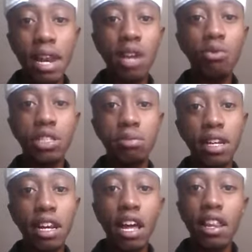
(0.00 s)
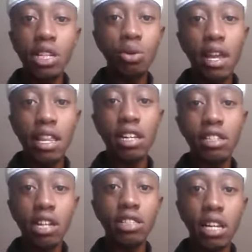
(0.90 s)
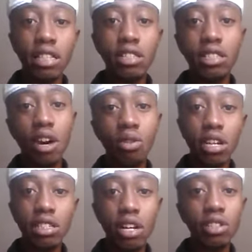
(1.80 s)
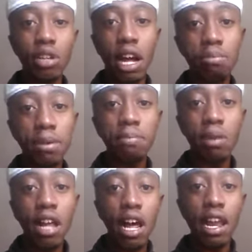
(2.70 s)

language, man. That's why there are translators out there trying to help people.